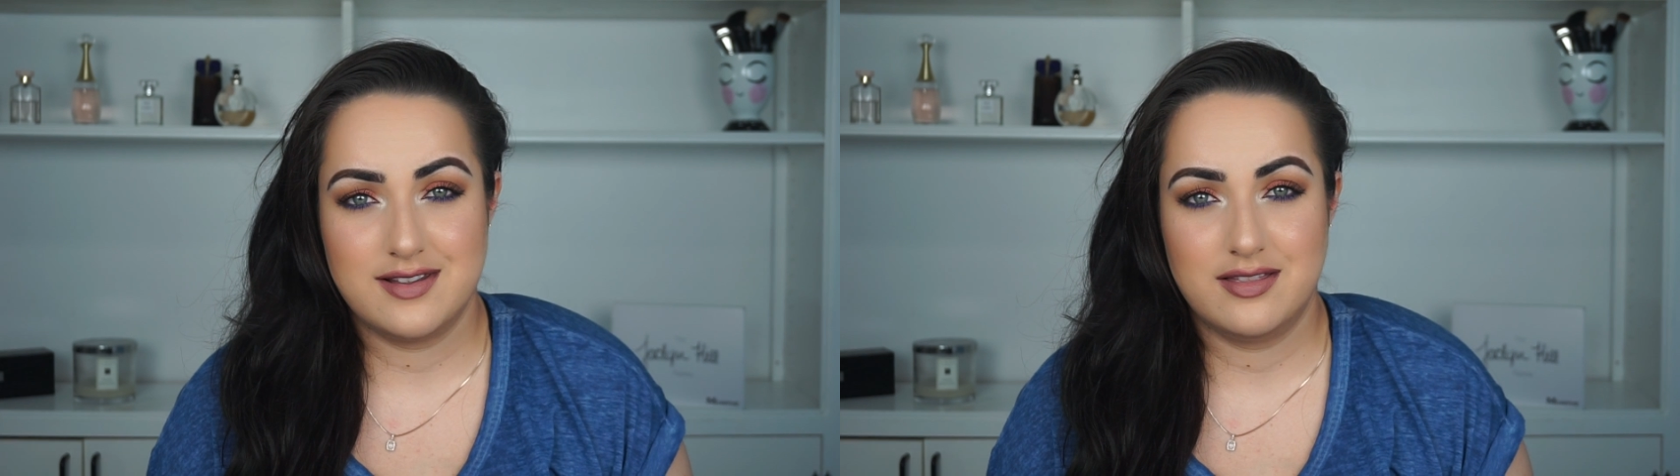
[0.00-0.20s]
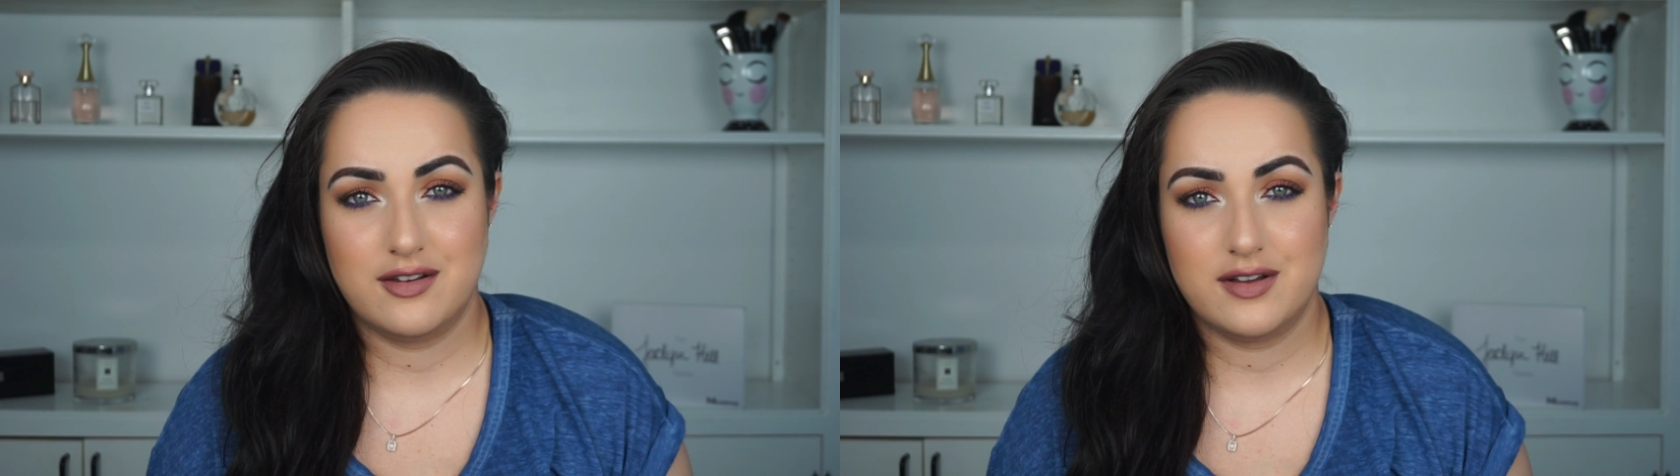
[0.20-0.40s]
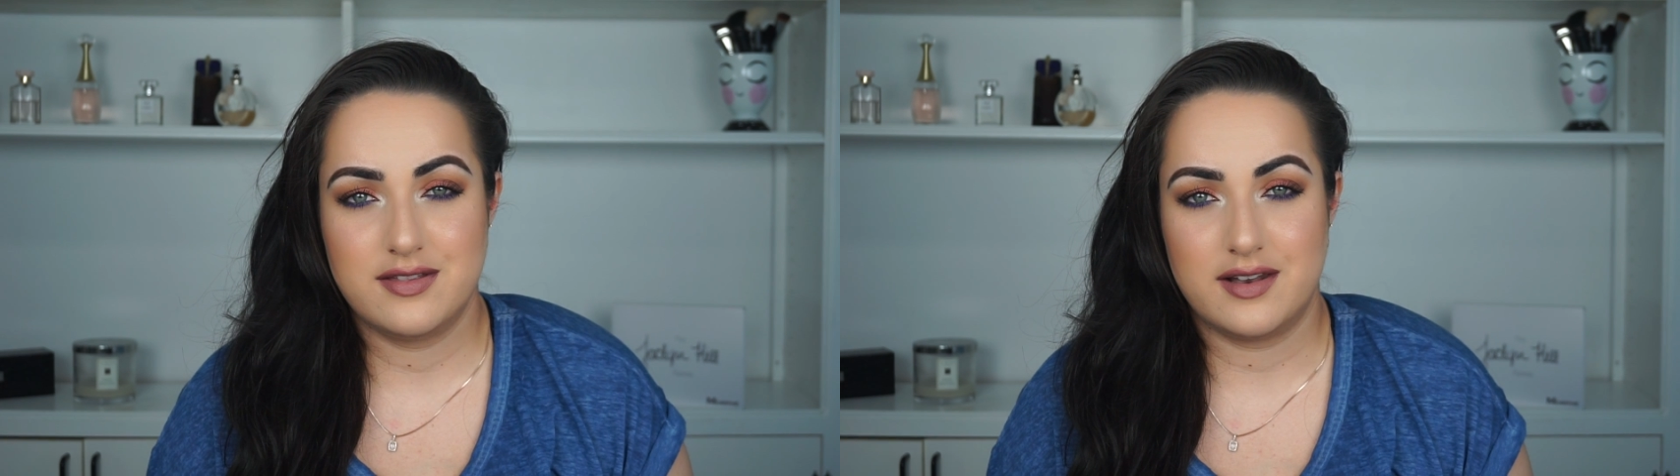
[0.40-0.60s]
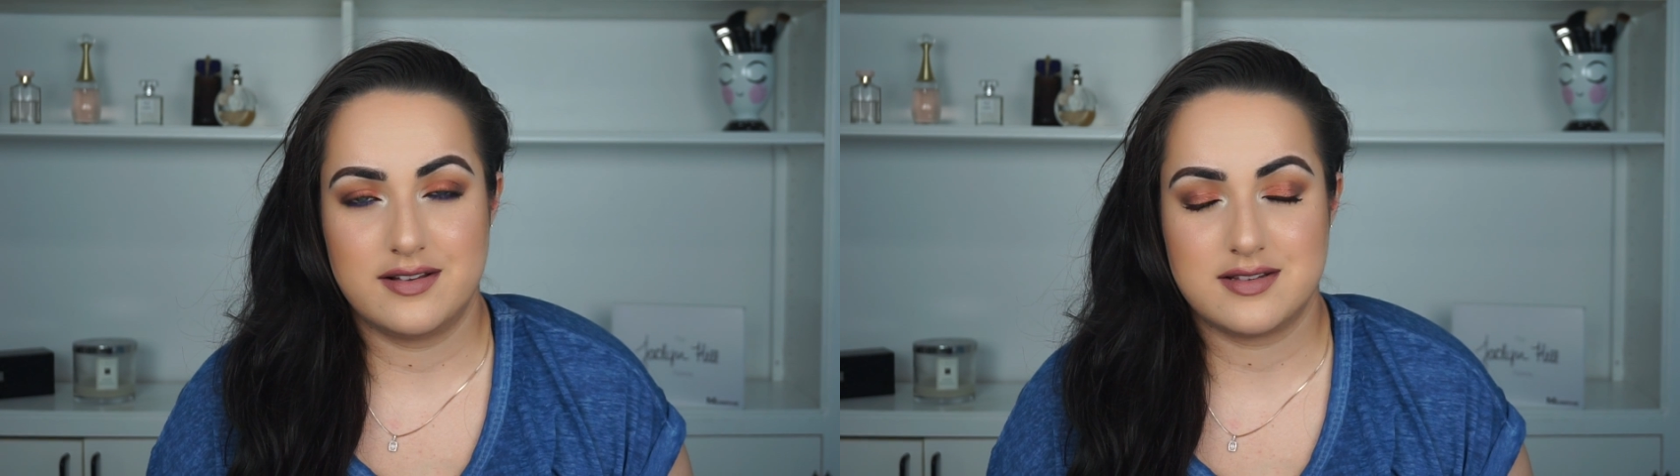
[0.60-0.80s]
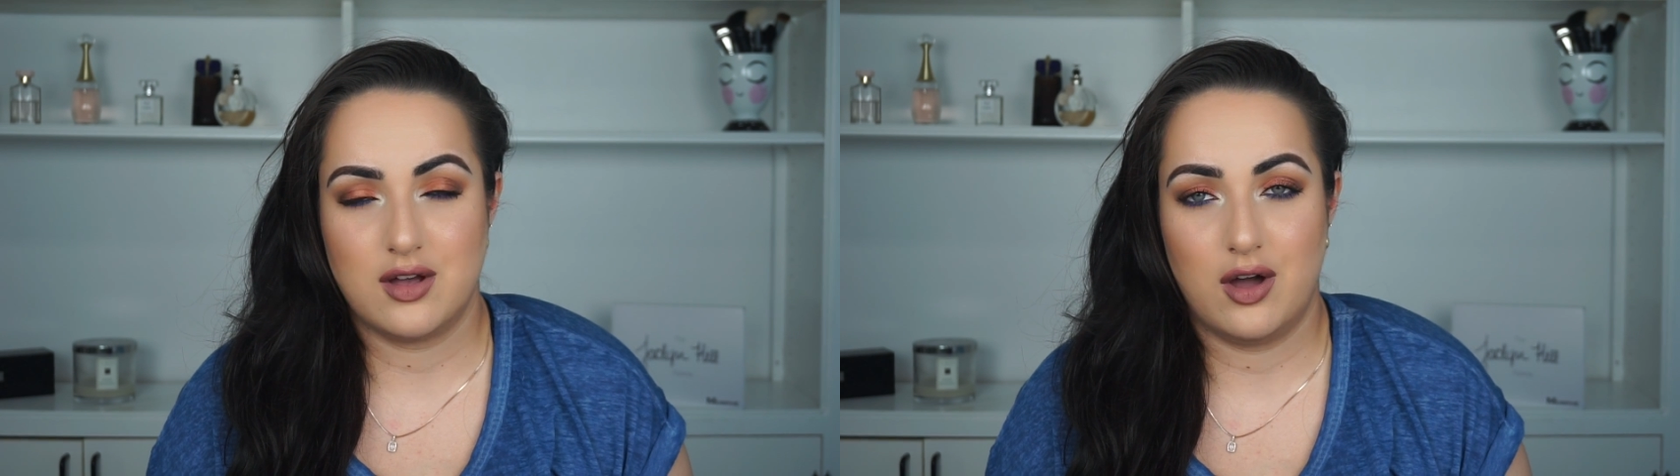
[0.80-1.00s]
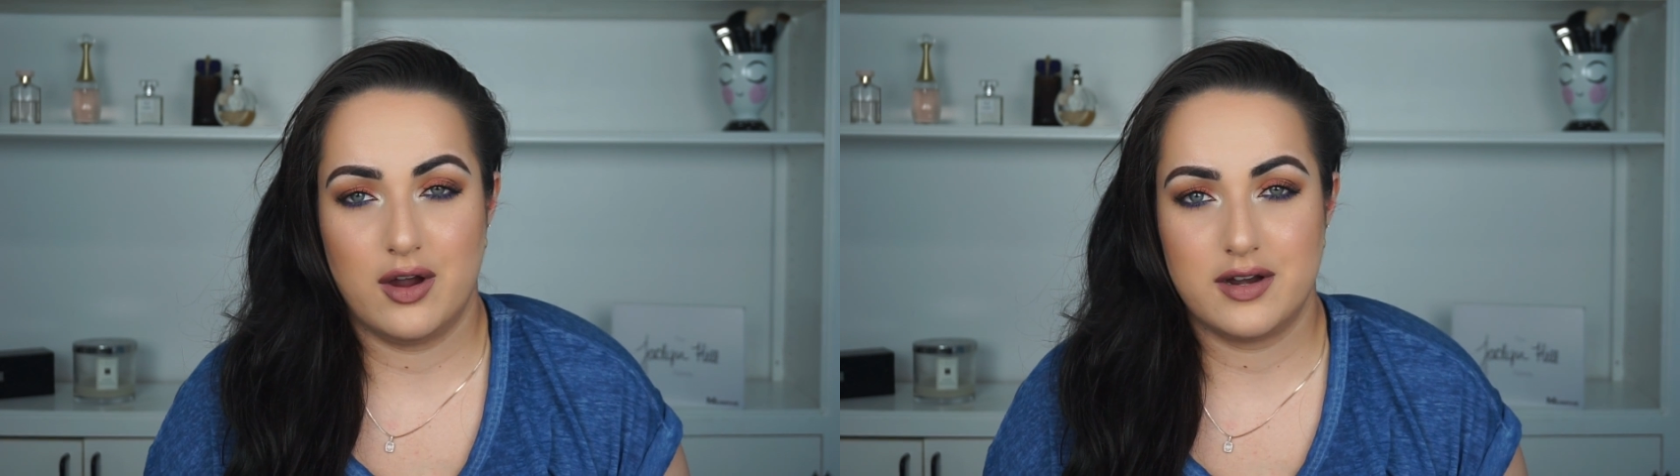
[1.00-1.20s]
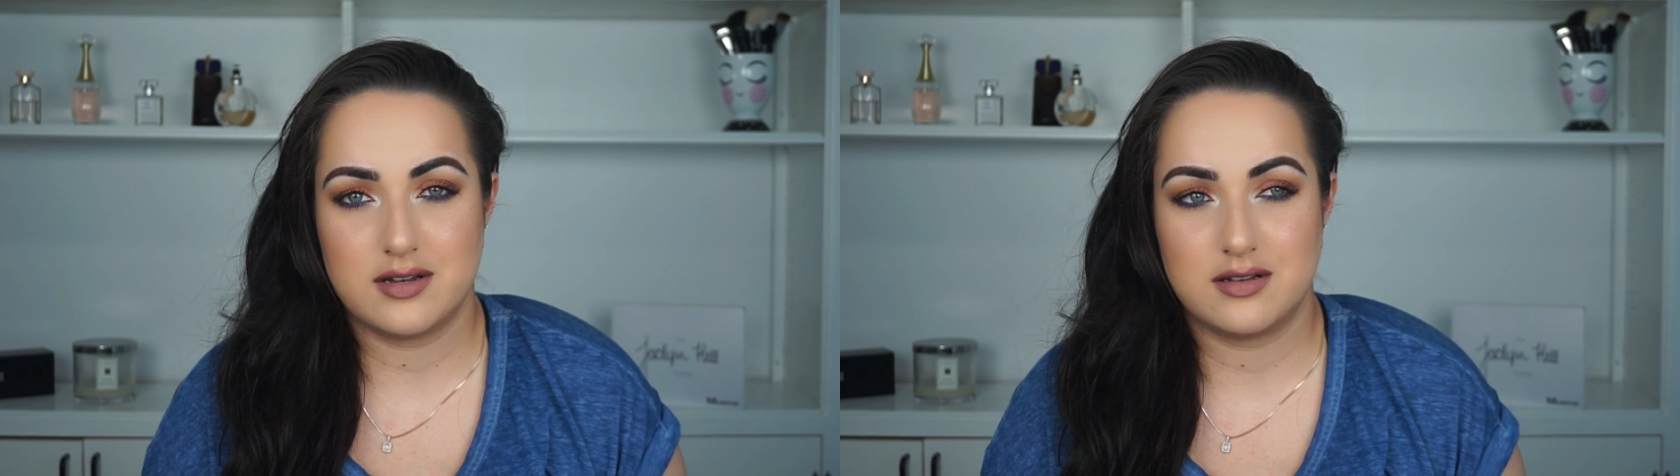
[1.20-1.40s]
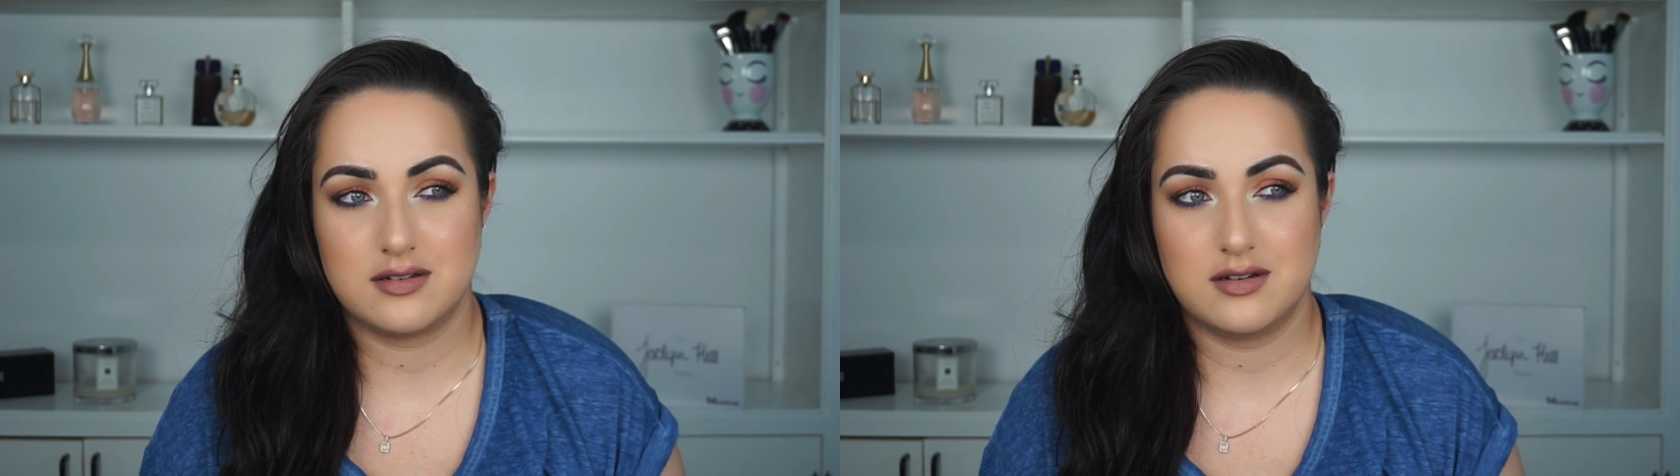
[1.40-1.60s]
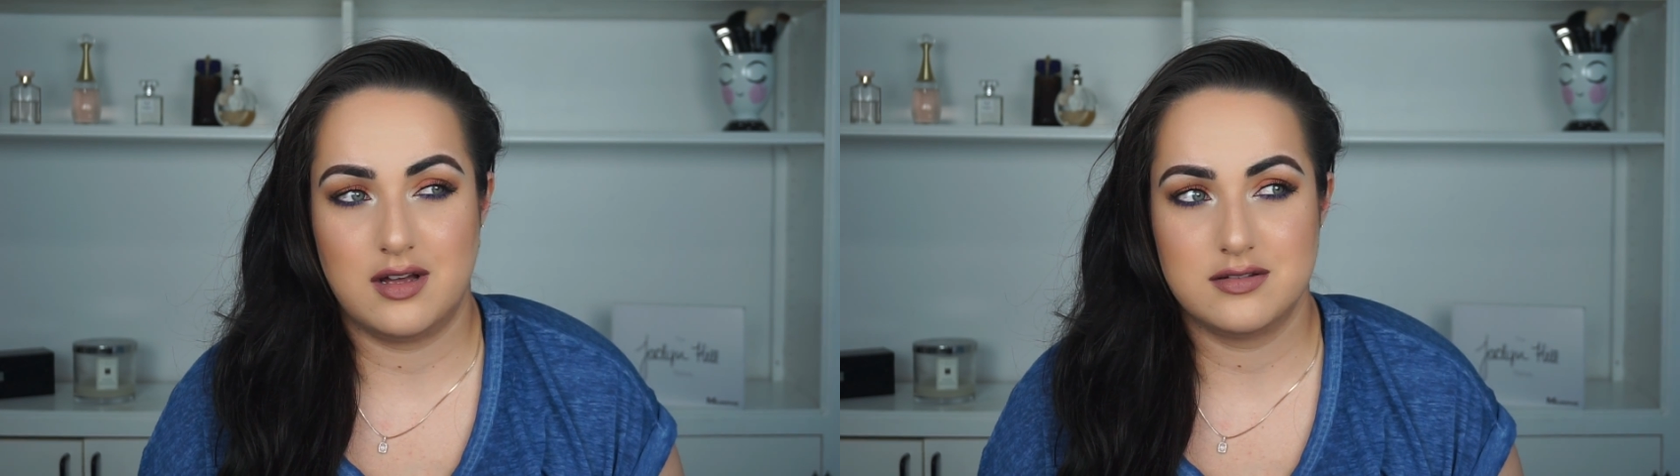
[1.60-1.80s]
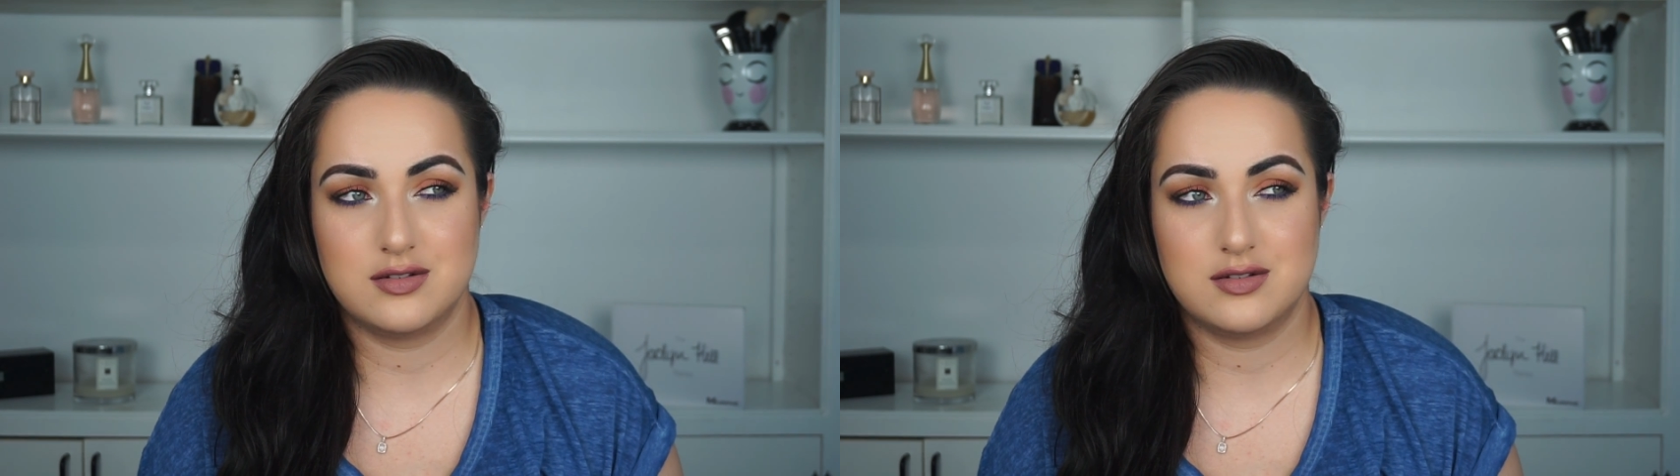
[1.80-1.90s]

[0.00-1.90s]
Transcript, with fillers: in there that it's hard not